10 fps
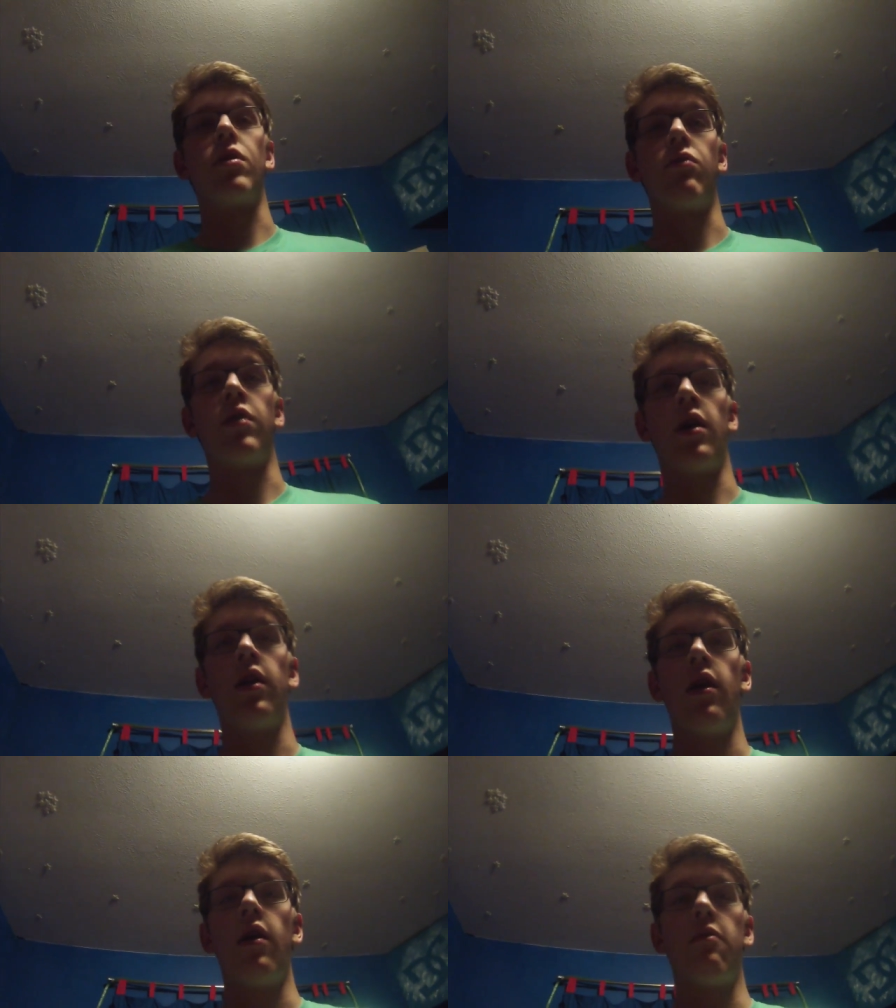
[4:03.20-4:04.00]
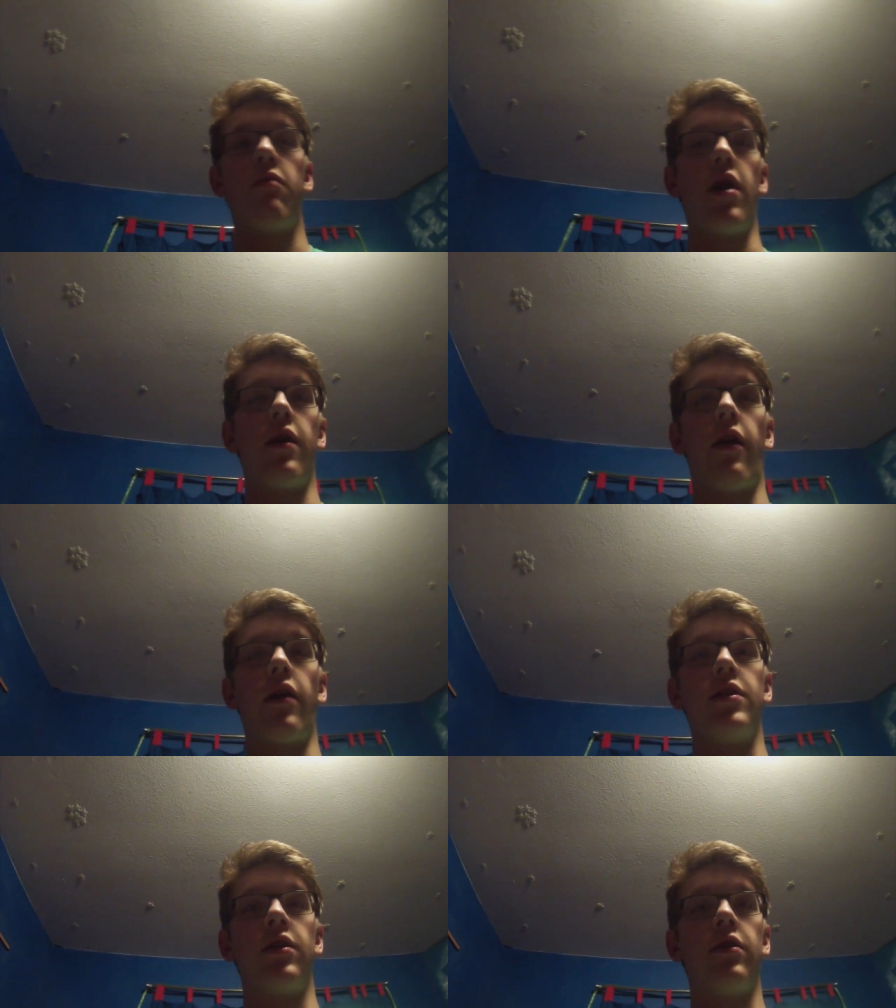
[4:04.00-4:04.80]
and whatnot, but
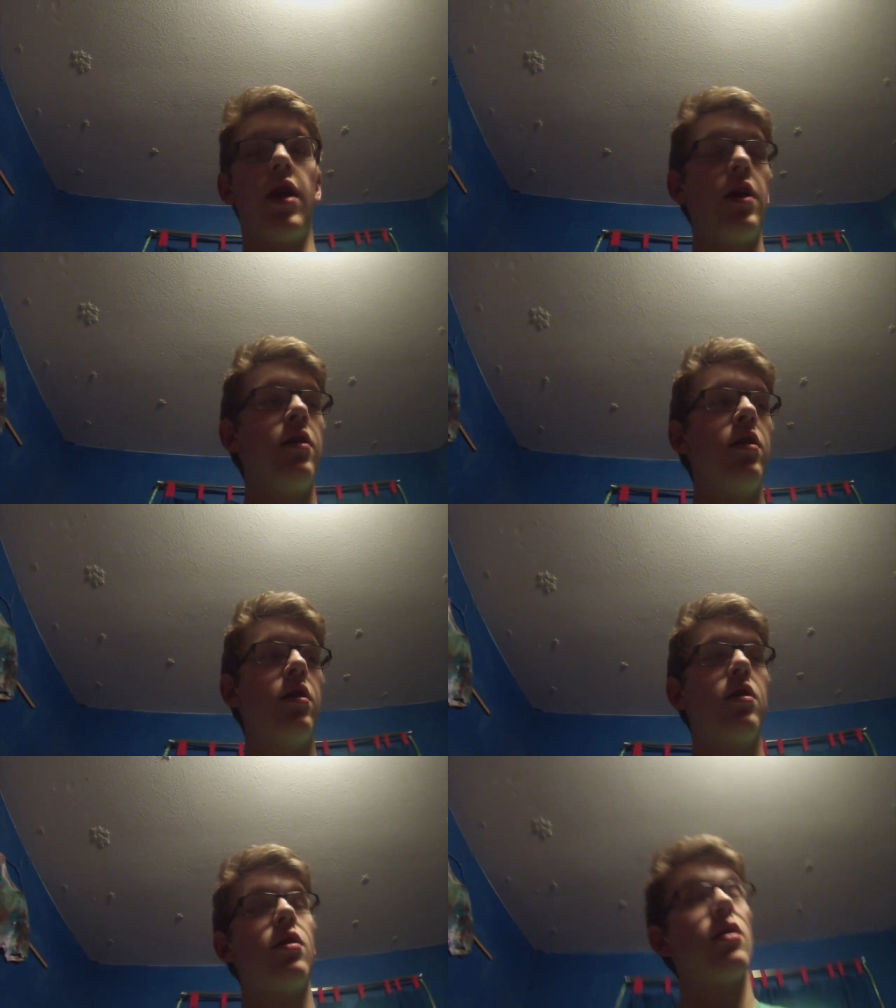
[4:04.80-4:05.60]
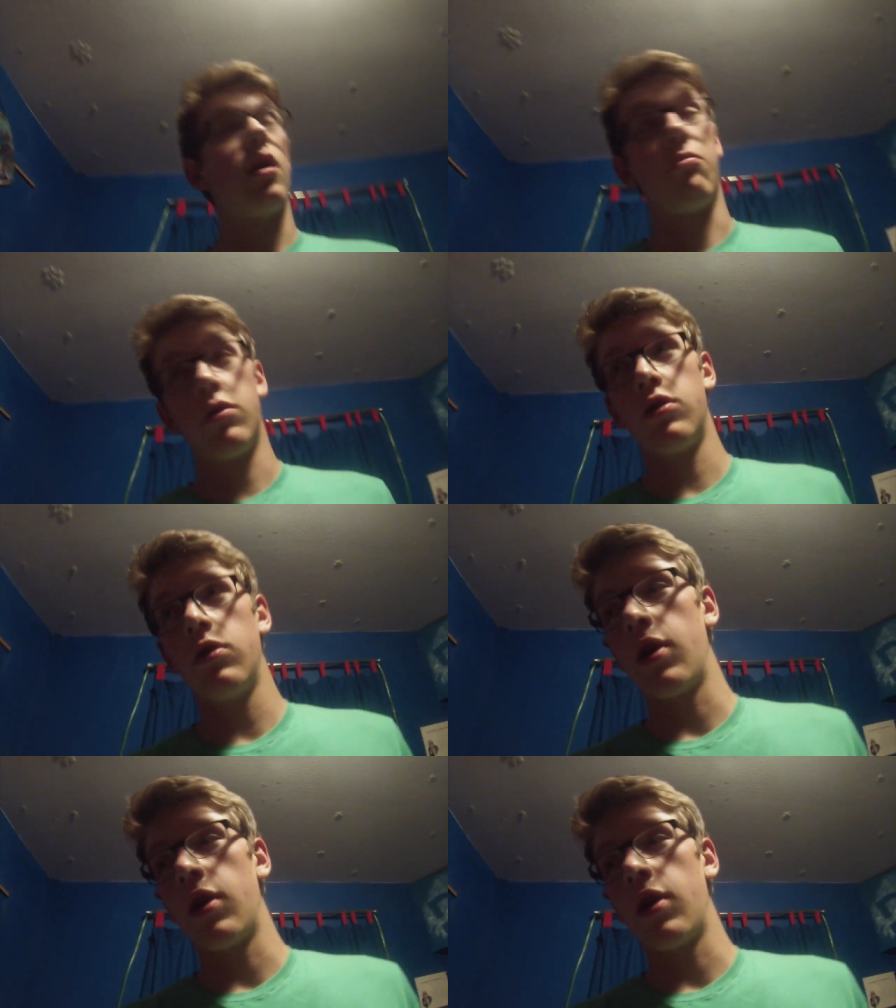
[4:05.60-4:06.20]
until then, I'm going to show you